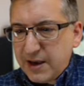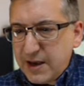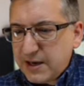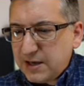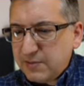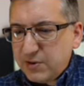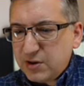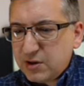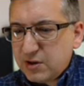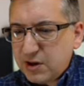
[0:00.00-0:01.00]
air
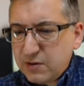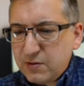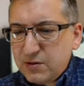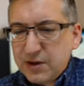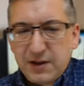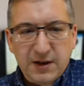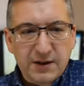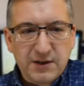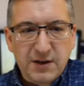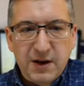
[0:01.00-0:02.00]
temperatures, loads of
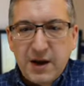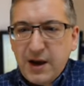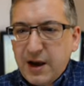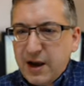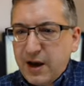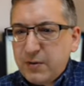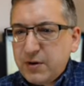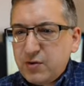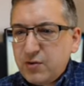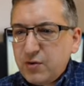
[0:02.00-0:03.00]
things. I want
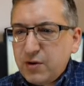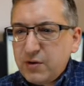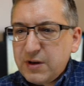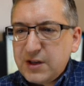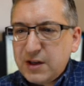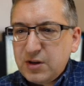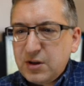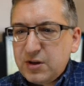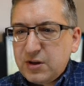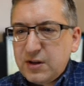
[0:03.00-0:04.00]
to draw your
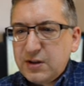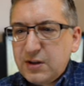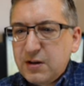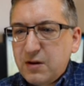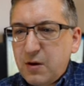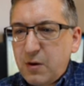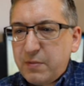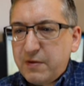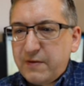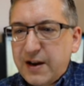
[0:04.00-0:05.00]
attention to this
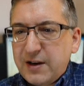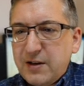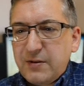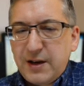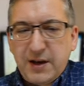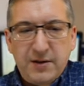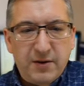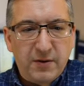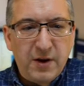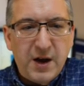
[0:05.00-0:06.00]
COP value here
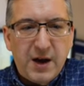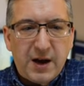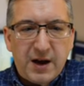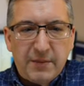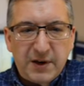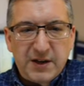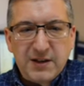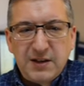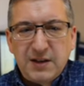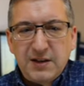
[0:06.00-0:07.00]
though, because
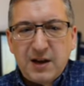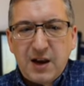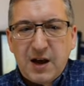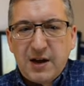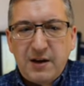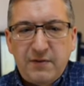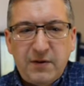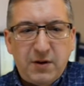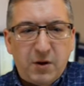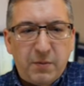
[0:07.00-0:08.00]
it's a
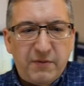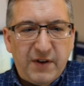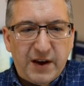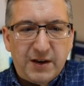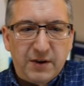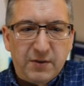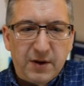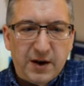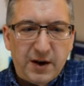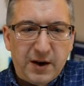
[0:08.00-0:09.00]
live COP value
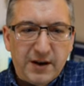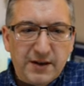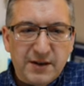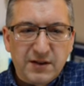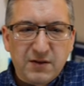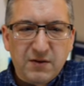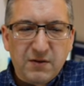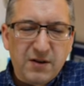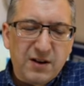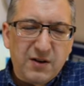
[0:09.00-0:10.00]
and it's
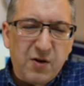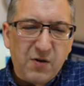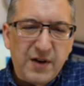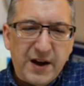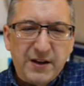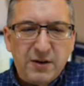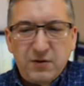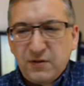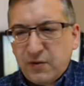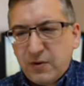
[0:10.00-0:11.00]
not that
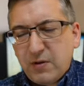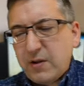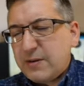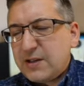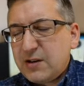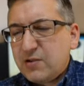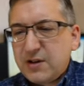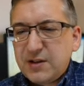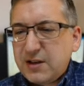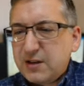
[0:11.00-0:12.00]
useful. Although it's
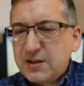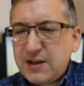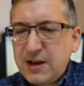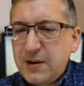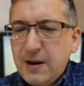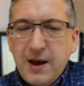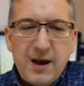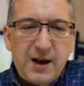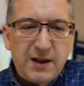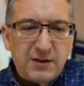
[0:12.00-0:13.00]
interesting to see,
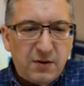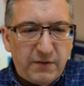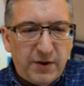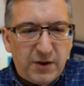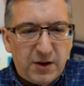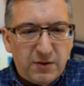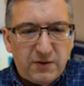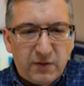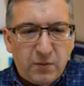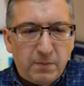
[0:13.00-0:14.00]
it's not very
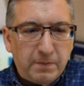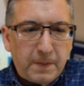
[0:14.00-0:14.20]
useful.